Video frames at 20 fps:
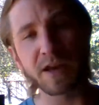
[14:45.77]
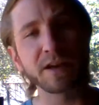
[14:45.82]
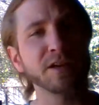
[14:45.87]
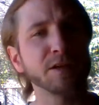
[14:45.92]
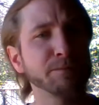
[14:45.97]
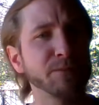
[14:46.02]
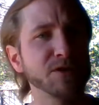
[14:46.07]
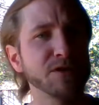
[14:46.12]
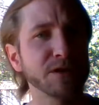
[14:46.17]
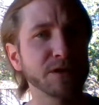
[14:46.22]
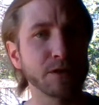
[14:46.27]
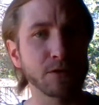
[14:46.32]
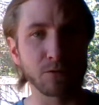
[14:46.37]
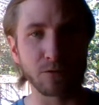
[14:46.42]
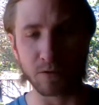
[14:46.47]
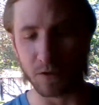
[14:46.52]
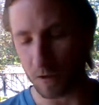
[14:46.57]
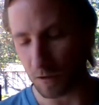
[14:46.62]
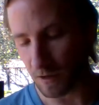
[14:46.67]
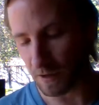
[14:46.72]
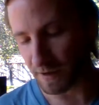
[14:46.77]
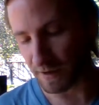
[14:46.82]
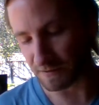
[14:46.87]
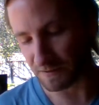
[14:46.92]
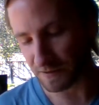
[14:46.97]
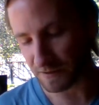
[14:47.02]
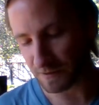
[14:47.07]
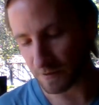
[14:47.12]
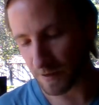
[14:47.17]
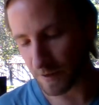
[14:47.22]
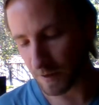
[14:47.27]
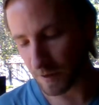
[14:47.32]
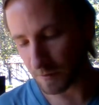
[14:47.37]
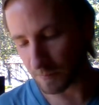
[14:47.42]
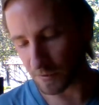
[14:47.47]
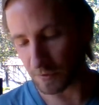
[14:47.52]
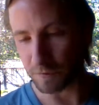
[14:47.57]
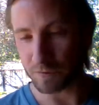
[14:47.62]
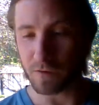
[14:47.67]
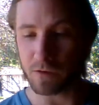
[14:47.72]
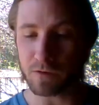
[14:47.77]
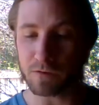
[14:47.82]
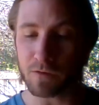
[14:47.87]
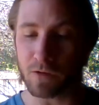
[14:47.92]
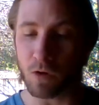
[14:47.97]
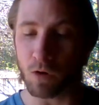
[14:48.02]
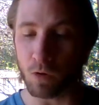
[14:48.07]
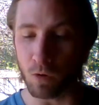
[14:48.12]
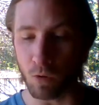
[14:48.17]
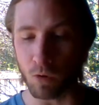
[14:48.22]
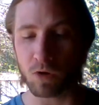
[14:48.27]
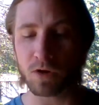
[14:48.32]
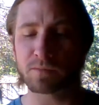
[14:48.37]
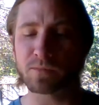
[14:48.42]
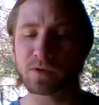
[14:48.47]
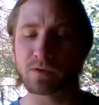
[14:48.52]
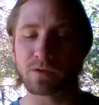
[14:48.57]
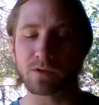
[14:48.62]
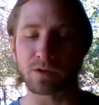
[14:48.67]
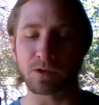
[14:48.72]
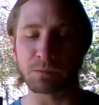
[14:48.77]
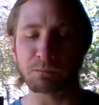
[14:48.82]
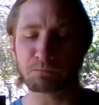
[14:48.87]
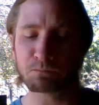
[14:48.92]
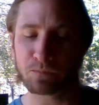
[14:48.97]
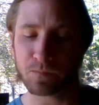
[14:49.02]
any particular class, but of the whole community.